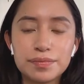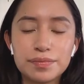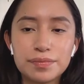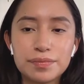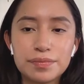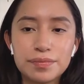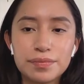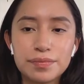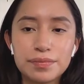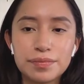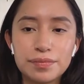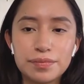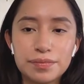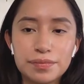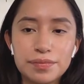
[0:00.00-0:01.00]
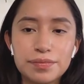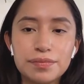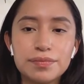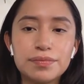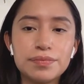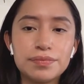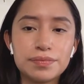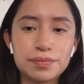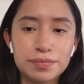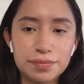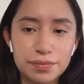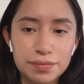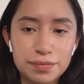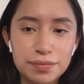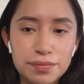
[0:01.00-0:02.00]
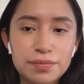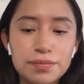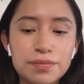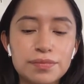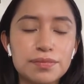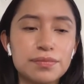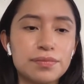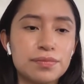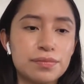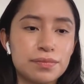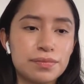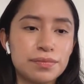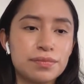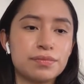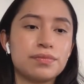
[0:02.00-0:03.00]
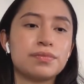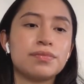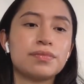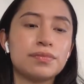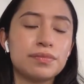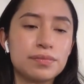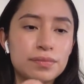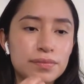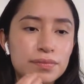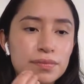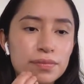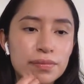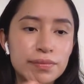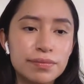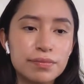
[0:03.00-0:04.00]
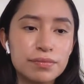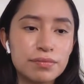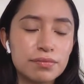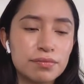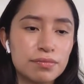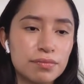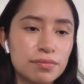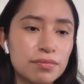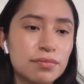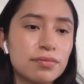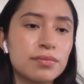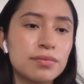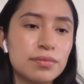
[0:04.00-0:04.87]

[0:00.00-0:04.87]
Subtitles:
[no speech]